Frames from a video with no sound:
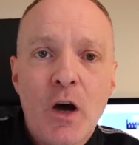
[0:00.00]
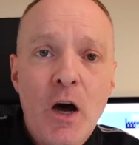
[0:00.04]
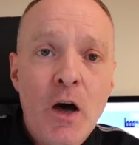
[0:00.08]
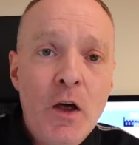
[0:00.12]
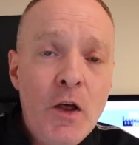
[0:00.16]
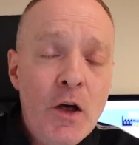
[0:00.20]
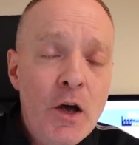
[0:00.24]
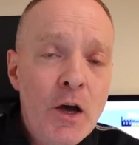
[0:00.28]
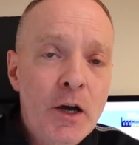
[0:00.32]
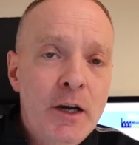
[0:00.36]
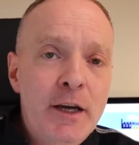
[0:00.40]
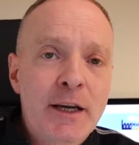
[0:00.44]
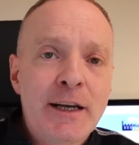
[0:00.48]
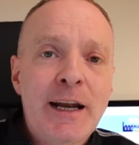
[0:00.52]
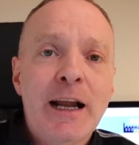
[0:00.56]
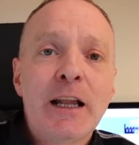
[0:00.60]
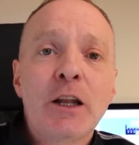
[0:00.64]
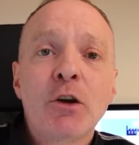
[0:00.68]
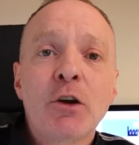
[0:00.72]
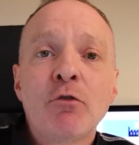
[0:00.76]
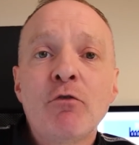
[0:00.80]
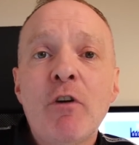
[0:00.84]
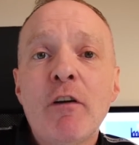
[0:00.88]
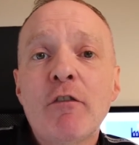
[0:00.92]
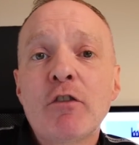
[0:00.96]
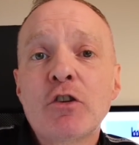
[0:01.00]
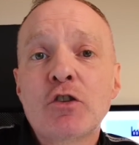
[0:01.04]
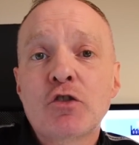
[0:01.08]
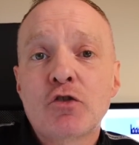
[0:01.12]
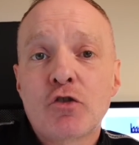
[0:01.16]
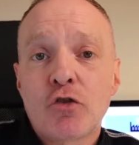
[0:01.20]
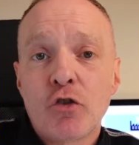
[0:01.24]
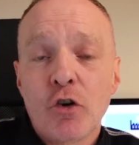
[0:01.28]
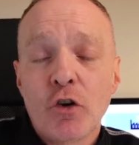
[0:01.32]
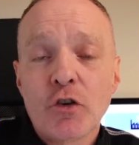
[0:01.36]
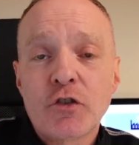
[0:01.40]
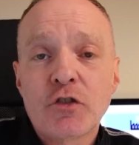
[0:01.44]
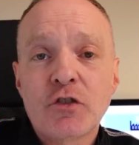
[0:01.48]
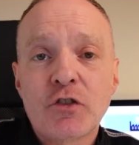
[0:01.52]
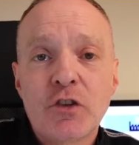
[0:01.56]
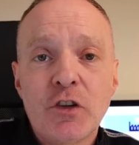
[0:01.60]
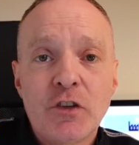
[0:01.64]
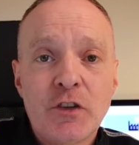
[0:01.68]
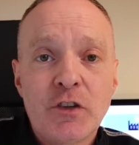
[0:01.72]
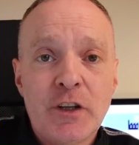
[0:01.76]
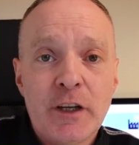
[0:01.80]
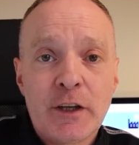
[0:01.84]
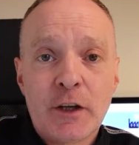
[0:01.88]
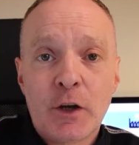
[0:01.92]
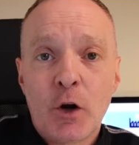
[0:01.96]
Canal and Rivers
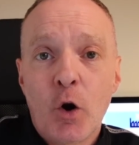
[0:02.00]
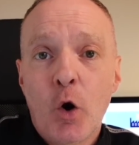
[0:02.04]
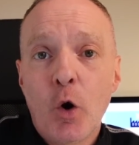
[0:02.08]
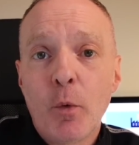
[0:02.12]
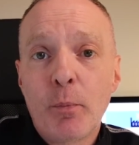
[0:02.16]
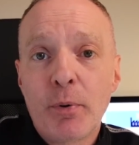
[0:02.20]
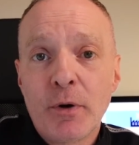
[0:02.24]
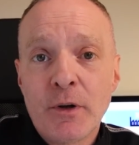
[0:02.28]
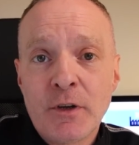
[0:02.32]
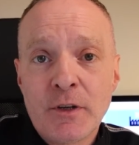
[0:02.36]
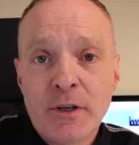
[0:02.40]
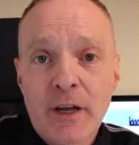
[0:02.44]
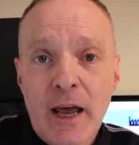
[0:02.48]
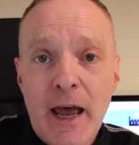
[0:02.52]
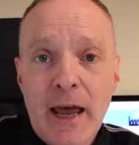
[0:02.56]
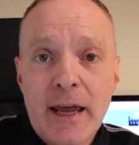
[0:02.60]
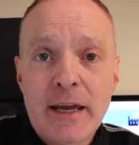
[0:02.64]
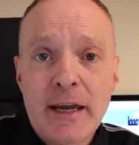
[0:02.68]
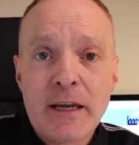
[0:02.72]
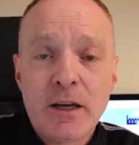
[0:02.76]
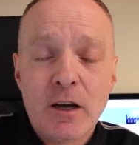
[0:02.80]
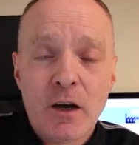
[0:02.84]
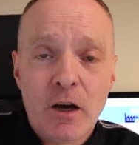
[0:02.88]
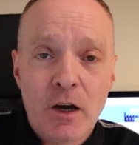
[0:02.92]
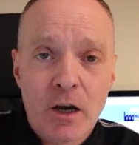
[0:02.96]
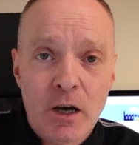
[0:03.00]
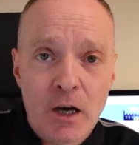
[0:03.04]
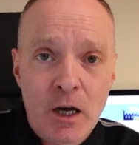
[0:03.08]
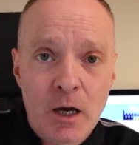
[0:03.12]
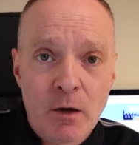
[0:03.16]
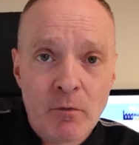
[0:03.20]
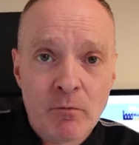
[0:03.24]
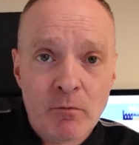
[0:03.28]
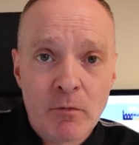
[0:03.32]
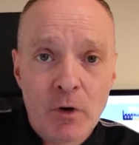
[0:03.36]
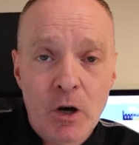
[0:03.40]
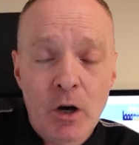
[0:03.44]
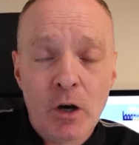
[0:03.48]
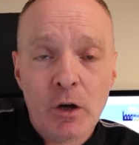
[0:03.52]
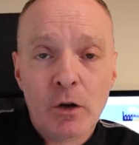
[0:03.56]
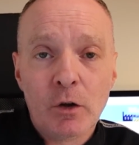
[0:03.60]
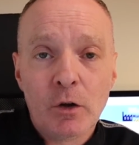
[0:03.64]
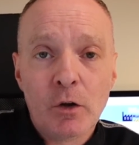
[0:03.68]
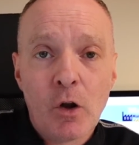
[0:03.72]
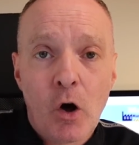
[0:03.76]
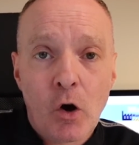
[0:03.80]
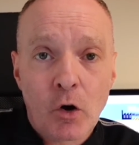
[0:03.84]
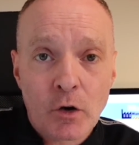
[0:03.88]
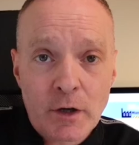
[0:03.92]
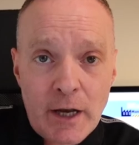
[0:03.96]
Trust did an open day at
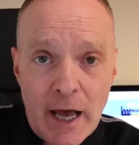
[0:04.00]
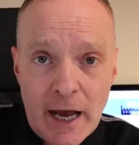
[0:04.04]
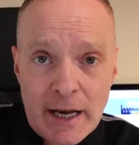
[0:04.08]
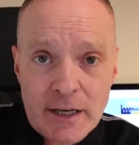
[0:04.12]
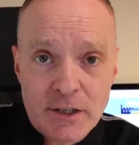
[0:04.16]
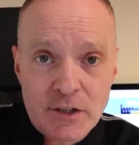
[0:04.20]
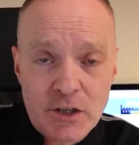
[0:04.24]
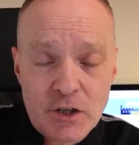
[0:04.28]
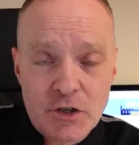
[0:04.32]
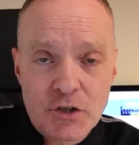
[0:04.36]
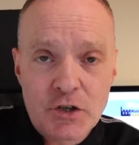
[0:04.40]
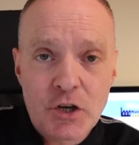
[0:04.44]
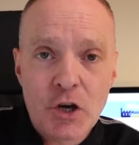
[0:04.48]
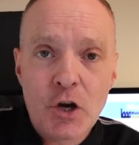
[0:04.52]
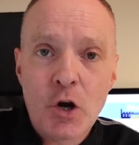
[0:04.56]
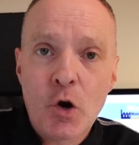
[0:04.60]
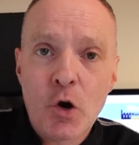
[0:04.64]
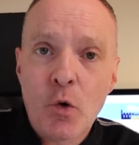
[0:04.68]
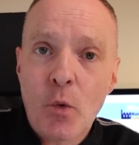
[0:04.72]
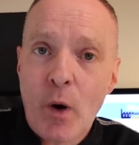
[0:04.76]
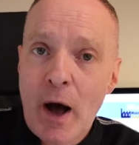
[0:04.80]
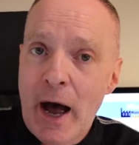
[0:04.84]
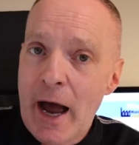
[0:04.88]
Lock 92.